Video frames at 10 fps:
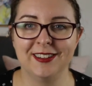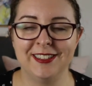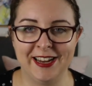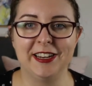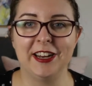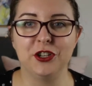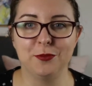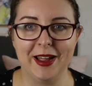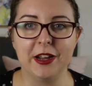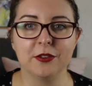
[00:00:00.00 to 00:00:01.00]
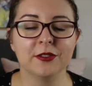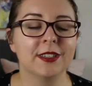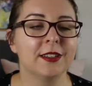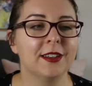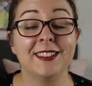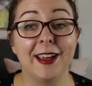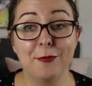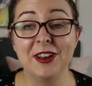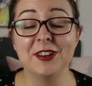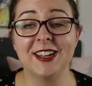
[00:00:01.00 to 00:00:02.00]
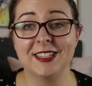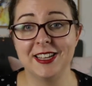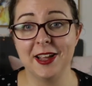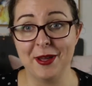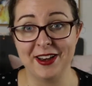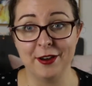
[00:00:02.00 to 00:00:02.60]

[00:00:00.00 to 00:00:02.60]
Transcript: teenage males say one nice thing about